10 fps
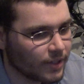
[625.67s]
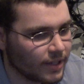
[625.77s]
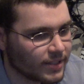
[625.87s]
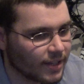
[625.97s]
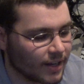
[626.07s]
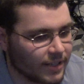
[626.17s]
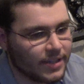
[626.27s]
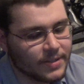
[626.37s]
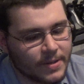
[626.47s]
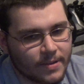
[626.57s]
it's not
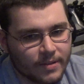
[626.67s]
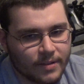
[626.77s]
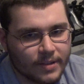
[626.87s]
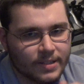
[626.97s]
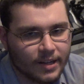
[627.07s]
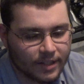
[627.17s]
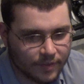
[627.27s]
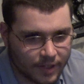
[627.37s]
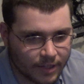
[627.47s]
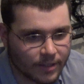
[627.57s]
easy, it's not
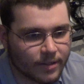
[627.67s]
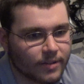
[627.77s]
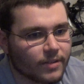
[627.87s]
convenient.